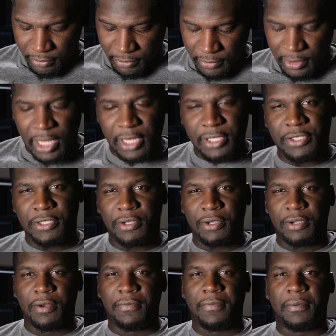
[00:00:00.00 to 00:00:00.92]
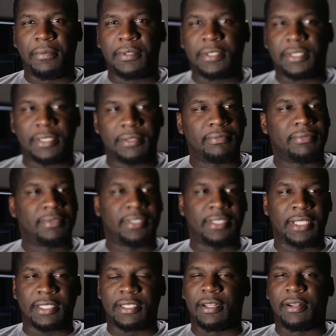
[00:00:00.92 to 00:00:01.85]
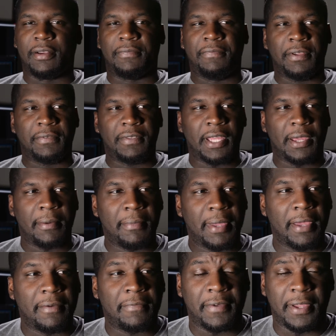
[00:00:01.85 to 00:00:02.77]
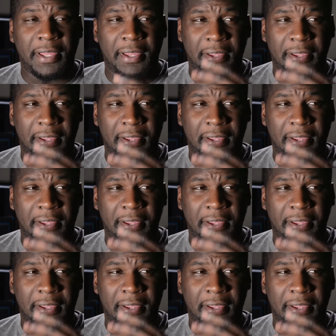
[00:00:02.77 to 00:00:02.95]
Not sure if it was 650. I may have